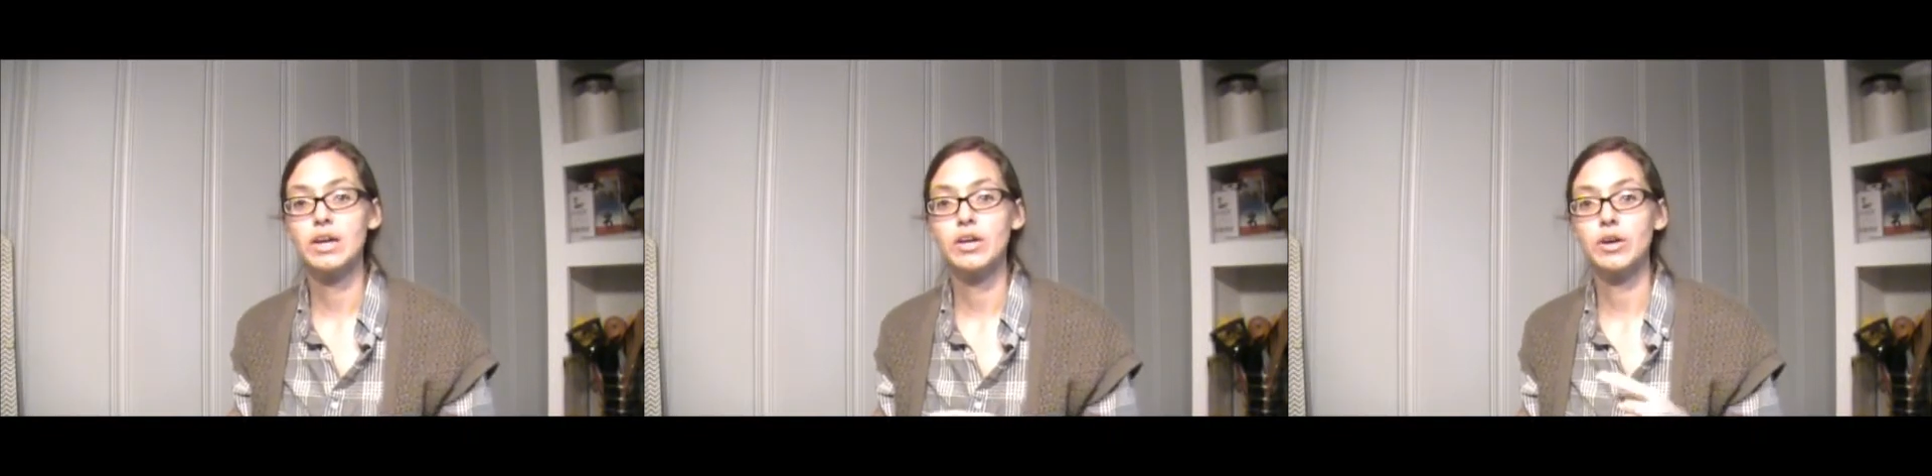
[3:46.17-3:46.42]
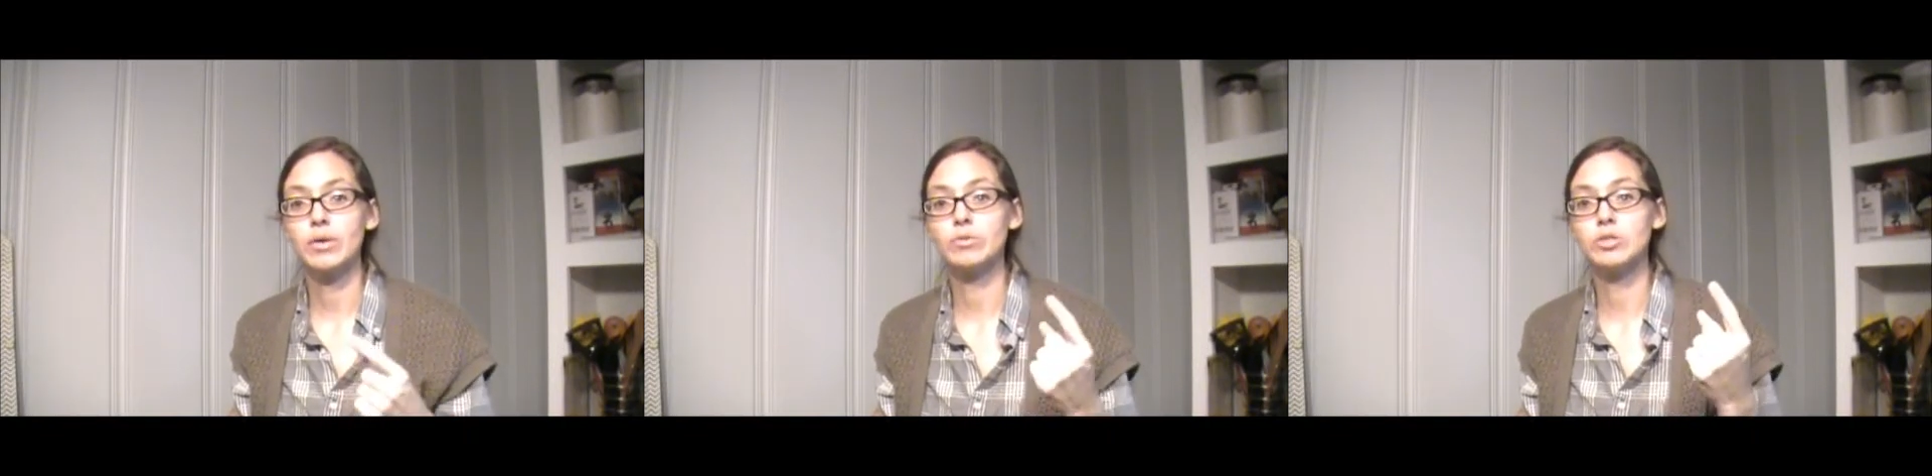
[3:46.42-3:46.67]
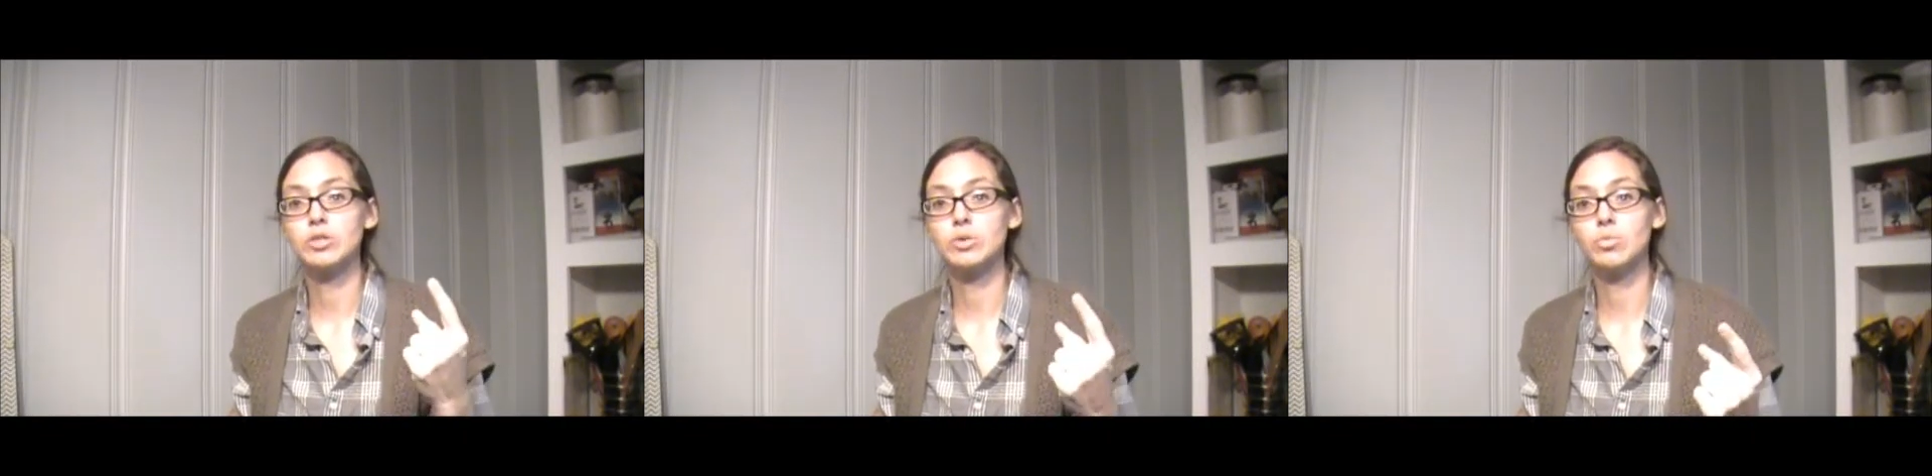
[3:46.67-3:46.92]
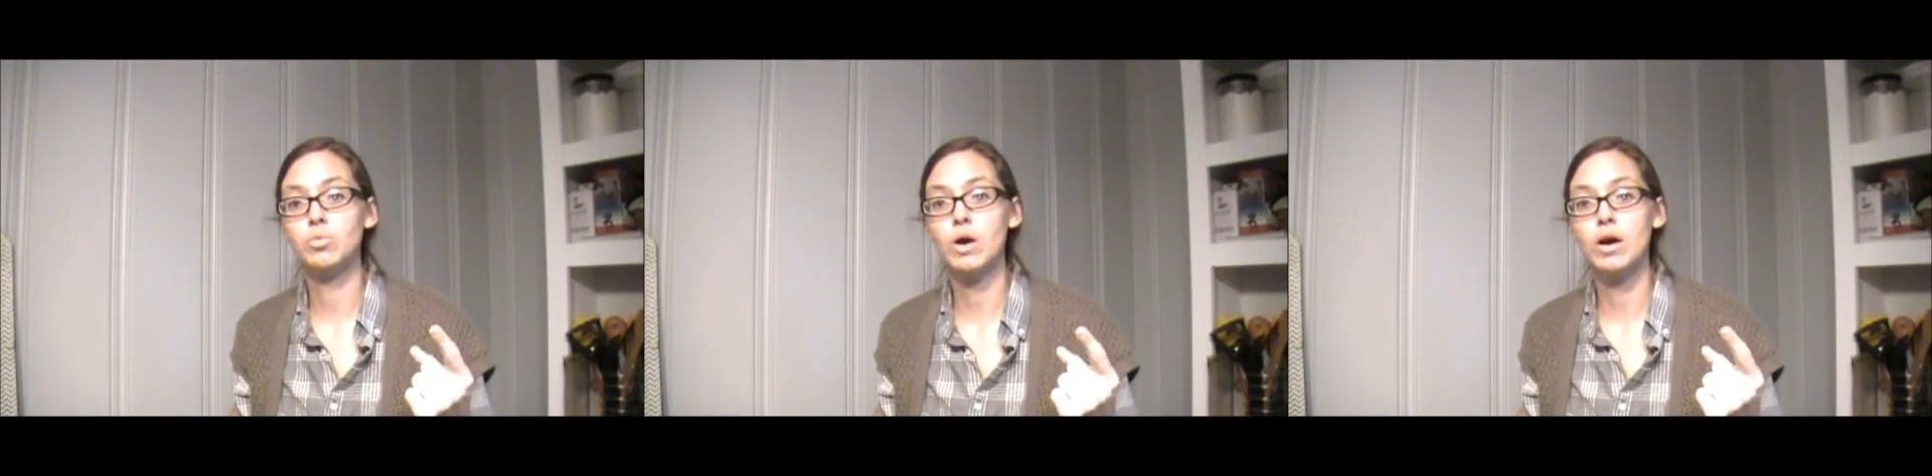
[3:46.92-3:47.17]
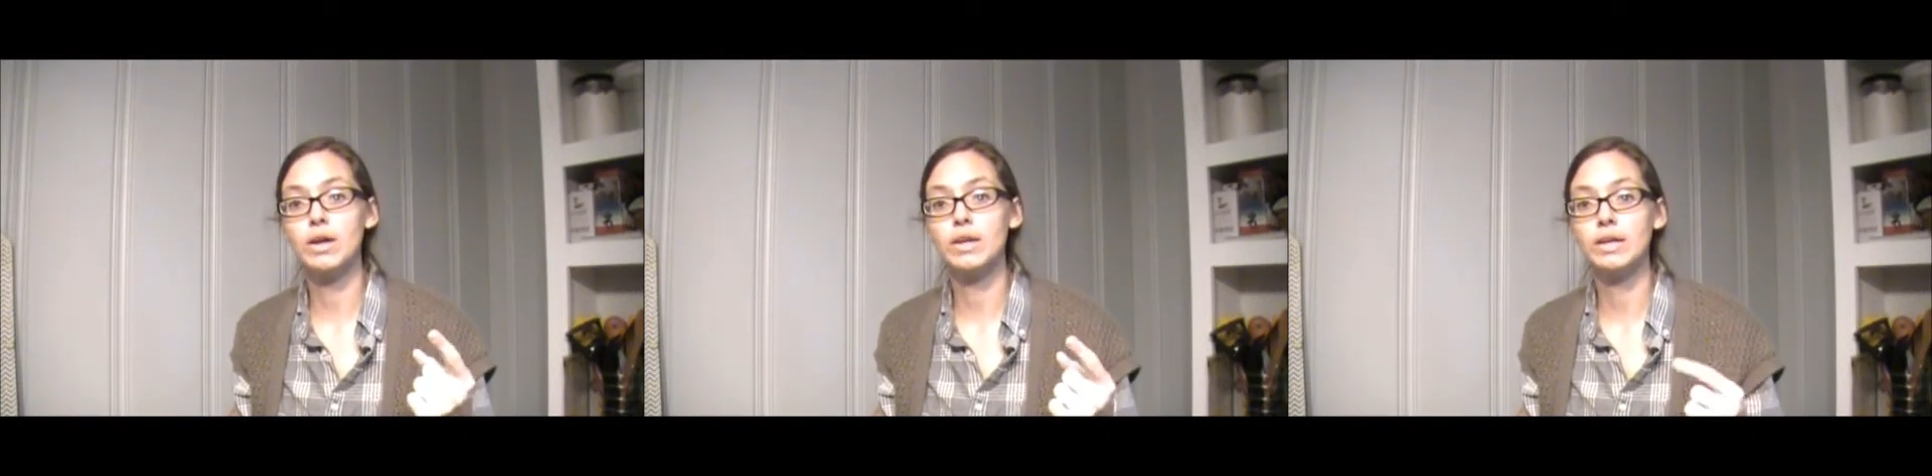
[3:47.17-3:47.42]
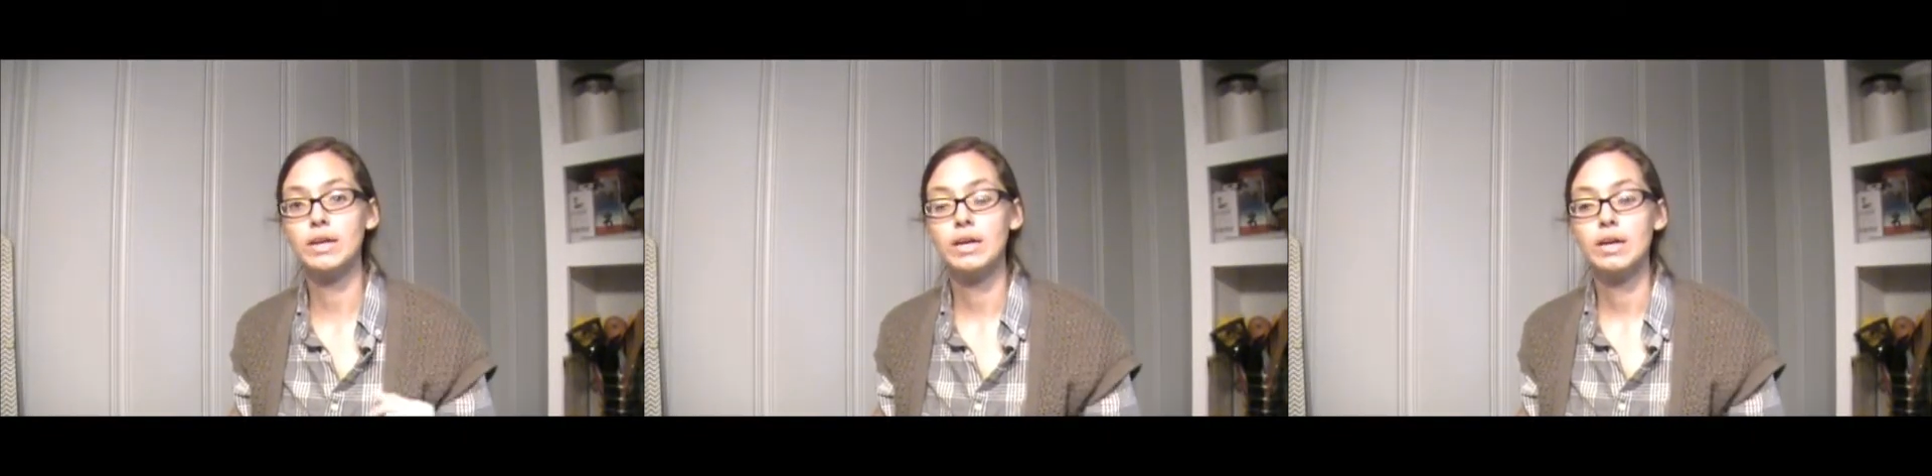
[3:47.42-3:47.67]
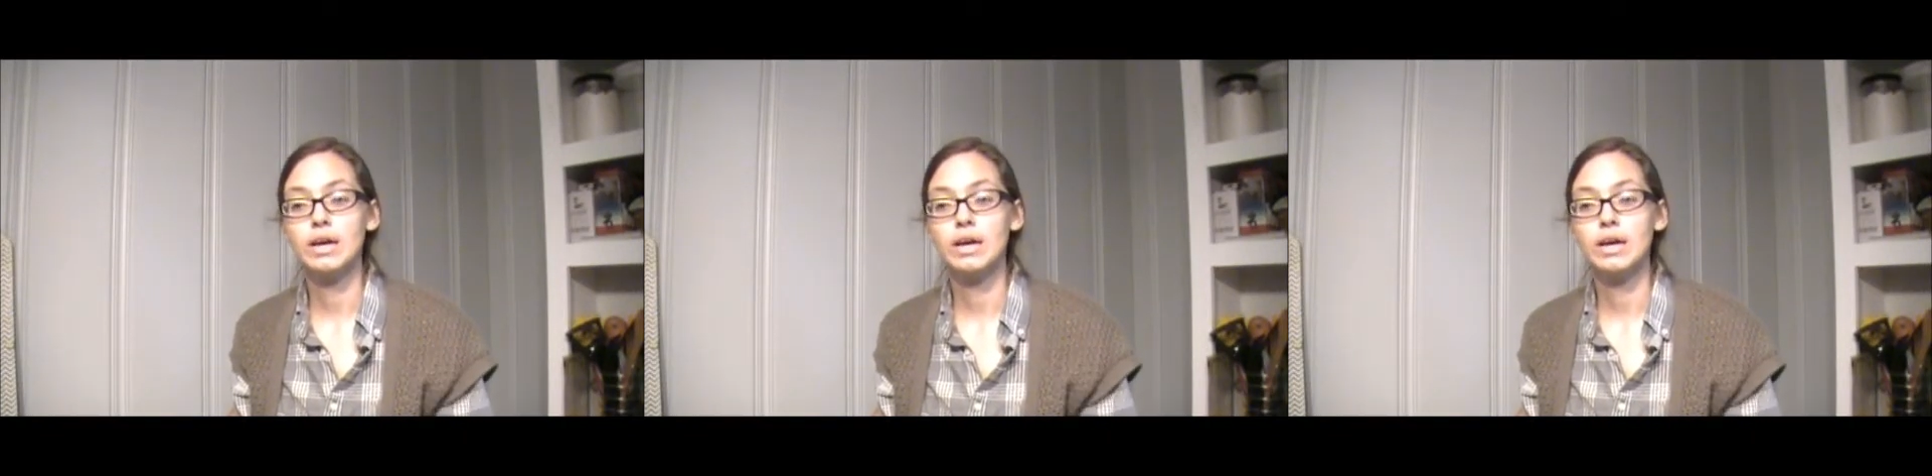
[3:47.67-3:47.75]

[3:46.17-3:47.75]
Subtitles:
You're able to, one,